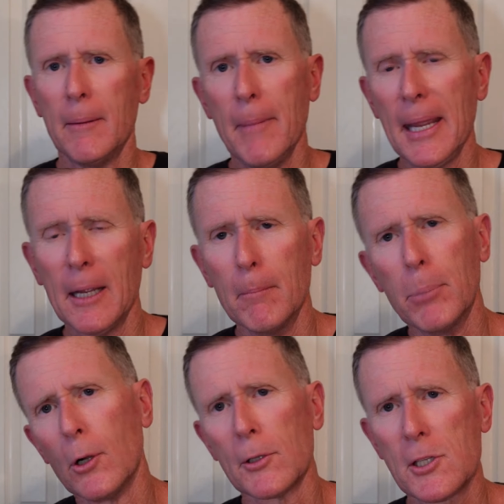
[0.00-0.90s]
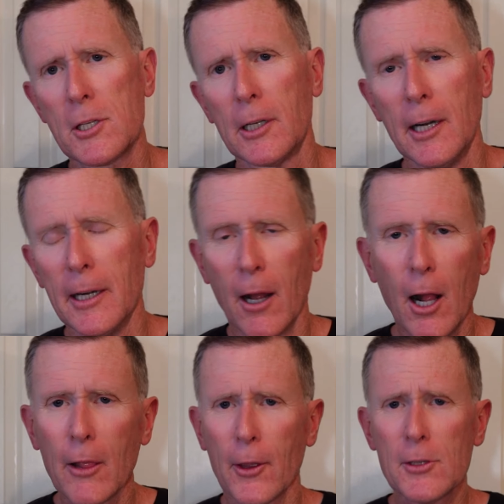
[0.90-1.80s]
making bolts turn,
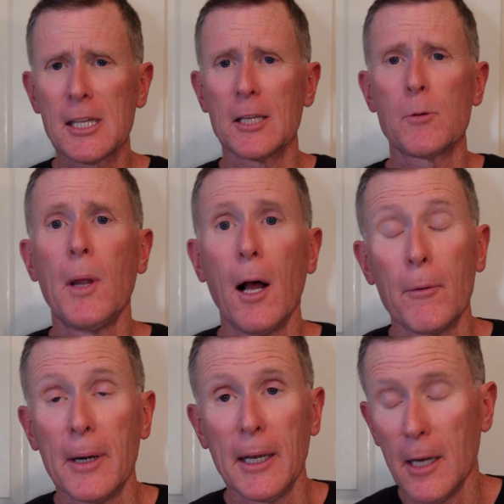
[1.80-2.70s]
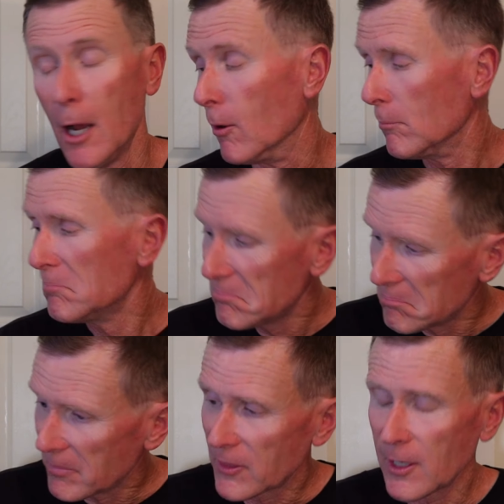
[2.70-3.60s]
all those things we already know.
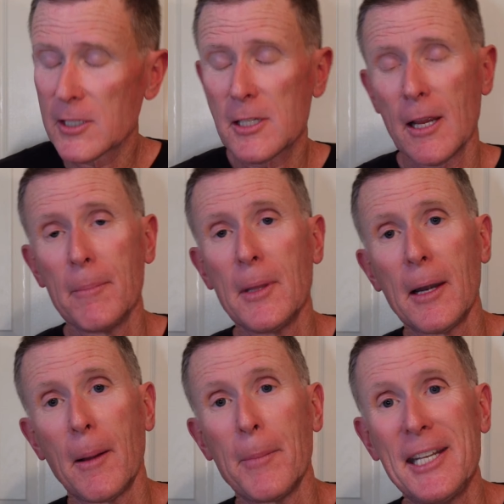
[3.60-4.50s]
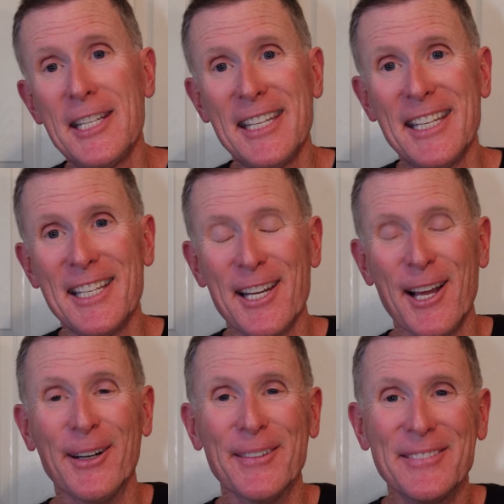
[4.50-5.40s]
But there's some that I'll bet you didn't
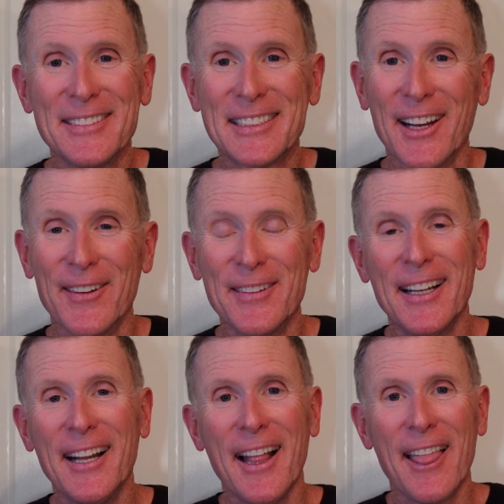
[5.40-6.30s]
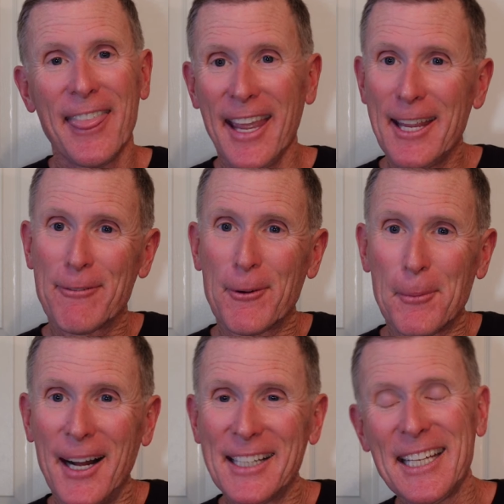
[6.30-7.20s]
know. So thank you for
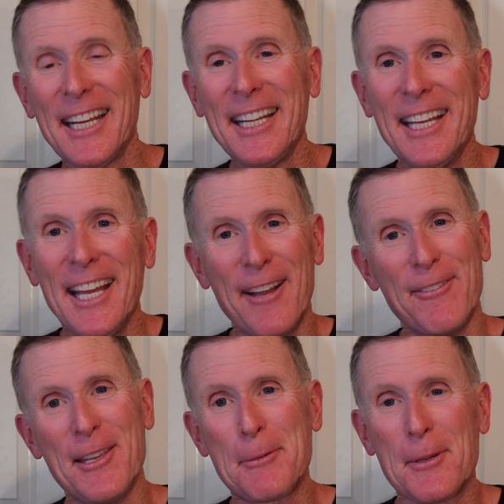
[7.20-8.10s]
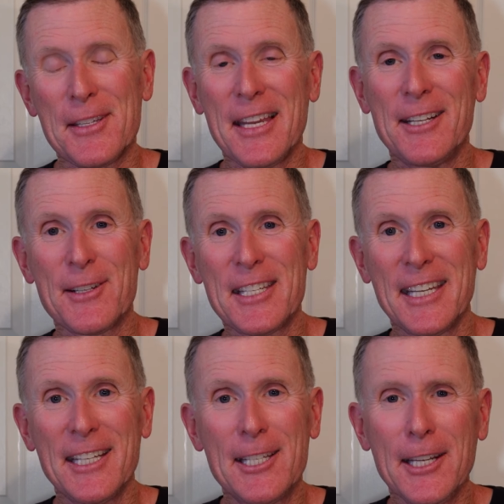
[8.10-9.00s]
watching. If this was
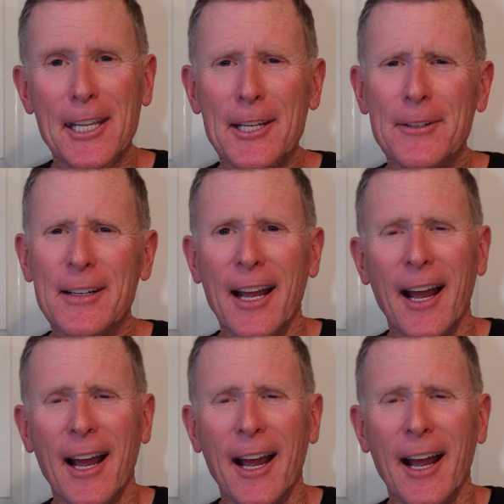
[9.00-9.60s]
interesting to you,